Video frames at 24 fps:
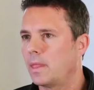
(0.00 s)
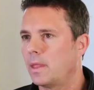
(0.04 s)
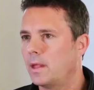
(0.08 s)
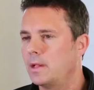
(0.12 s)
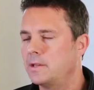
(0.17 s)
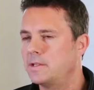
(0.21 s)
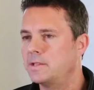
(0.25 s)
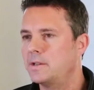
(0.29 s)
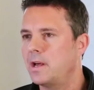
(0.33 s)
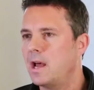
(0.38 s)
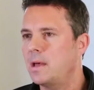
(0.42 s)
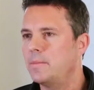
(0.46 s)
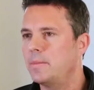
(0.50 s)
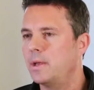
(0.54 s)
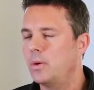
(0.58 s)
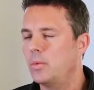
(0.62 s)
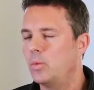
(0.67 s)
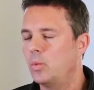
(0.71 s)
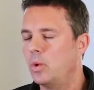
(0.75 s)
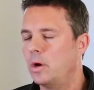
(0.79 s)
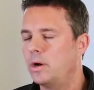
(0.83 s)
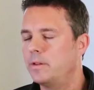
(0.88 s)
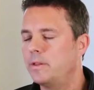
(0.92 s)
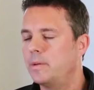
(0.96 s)
It's timing,
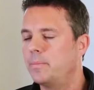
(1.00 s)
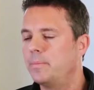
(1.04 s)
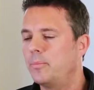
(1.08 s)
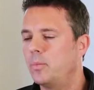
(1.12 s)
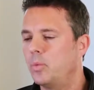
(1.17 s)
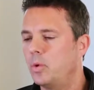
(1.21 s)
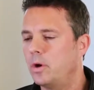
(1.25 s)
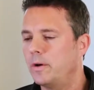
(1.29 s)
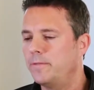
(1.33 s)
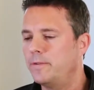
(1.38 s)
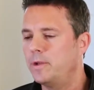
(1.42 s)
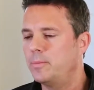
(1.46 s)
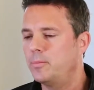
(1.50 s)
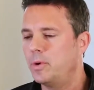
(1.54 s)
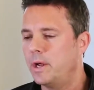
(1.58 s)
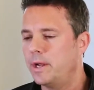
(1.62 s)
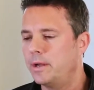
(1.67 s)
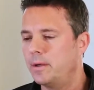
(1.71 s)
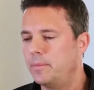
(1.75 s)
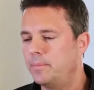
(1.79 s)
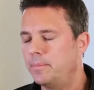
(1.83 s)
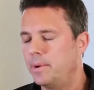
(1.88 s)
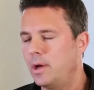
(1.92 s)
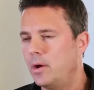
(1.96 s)
where if you break
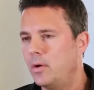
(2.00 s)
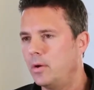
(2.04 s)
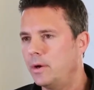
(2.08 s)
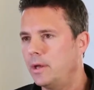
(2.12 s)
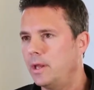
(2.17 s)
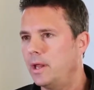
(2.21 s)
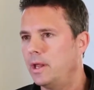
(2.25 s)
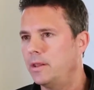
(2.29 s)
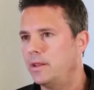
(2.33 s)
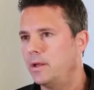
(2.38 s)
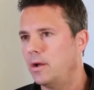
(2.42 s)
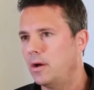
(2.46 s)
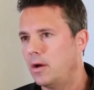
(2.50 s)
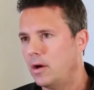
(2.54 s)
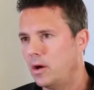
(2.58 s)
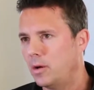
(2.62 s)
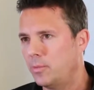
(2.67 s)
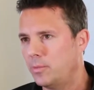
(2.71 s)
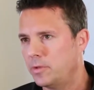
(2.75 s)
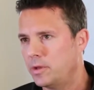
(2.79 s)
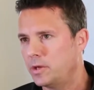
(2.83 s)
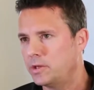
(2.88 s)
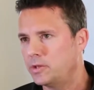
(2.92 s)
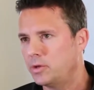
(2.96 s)
a bone in the
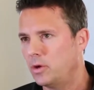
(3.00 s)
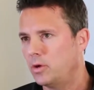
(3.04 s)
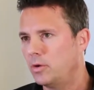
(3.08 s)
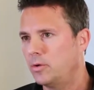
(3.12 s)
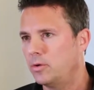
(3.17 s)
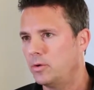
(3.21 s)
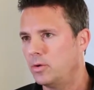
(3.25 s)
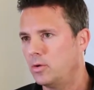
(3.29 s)
arm or the shoulder